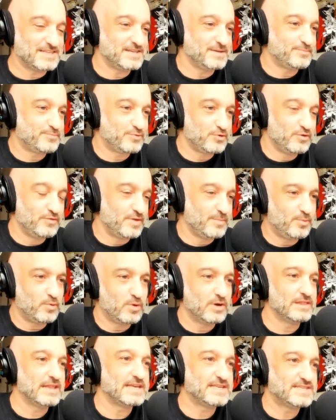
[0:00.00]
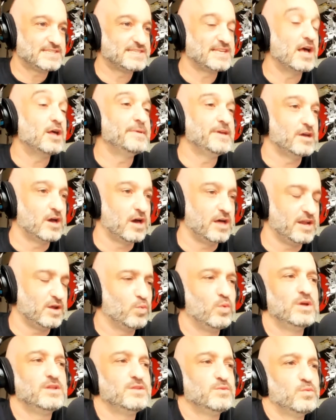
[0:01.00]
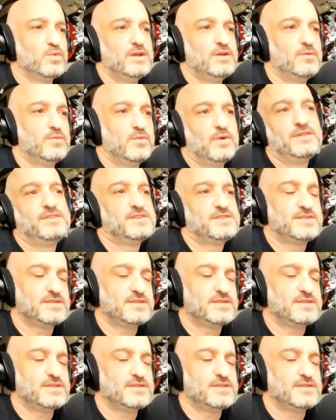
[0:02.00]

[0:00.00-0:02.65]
it improve the board? Like, sell me on it. Why would